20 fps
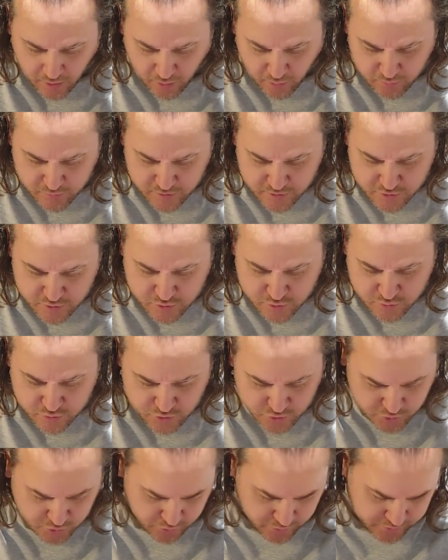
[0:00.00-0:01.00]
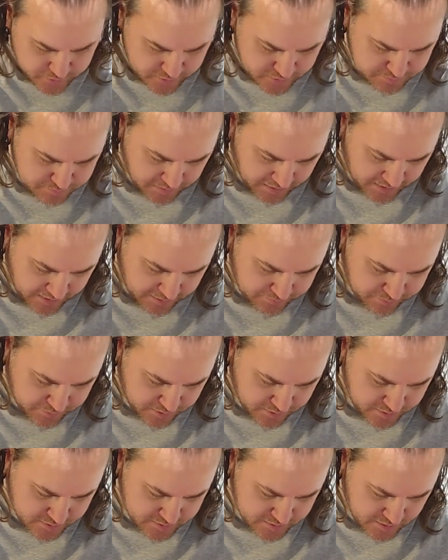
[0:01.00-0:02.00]
Only too short is bad,
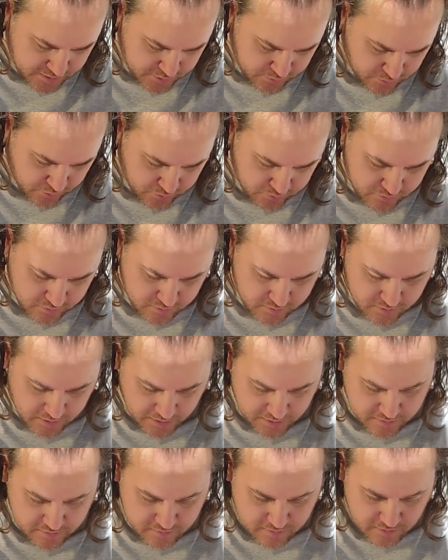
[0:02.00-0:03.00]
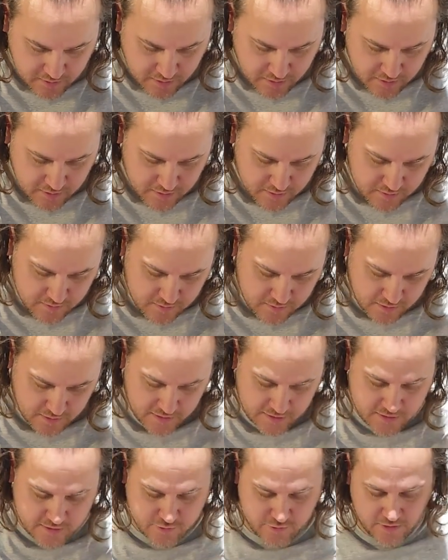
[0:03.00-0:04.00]
because then you won't get the
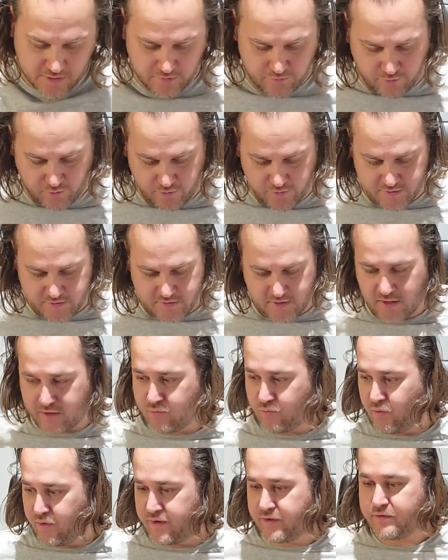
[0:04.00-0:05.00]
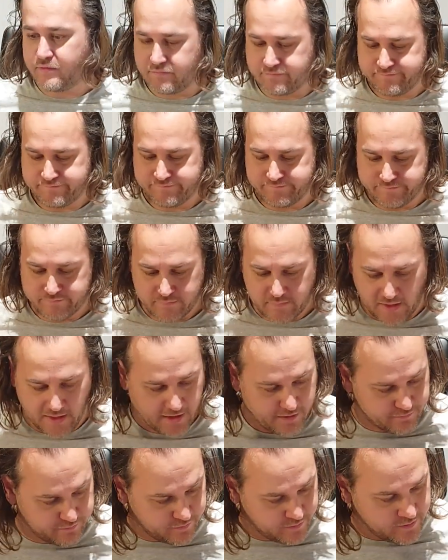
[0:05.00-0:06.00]
heat transference that you want
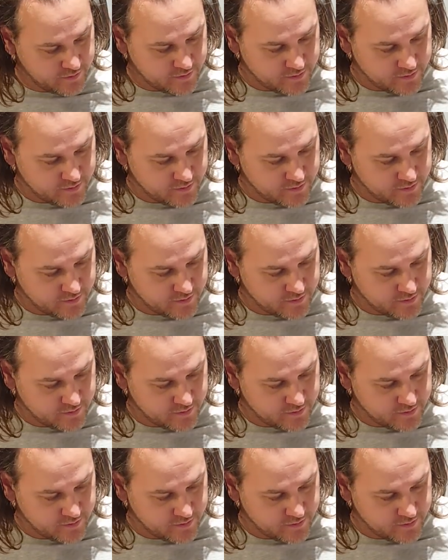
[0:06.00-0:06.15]
to have.